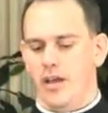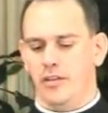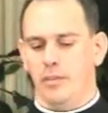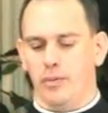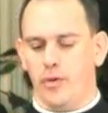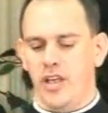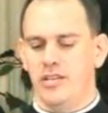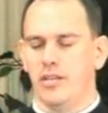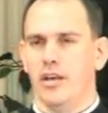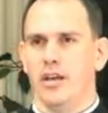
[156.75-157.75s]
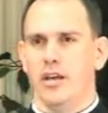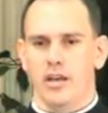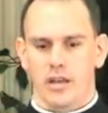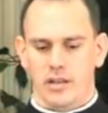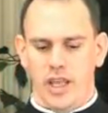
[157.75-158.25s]
That the priest
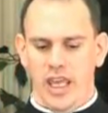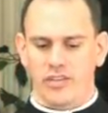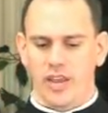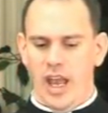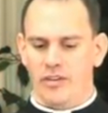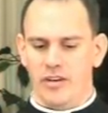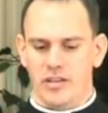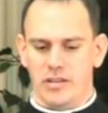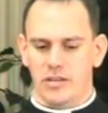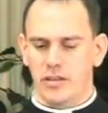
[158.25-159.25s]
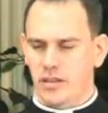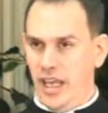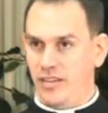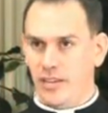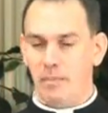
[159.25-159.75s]
takes
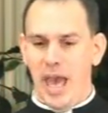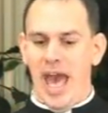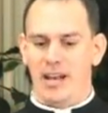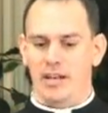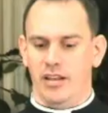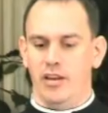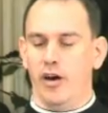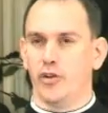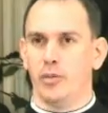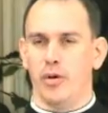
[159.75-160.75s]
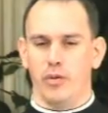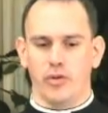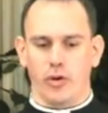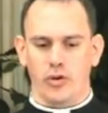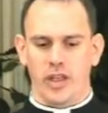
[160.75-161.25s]
the paten that the altar boy
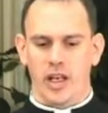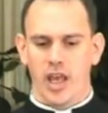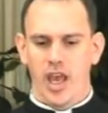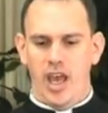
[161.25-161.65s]
was holding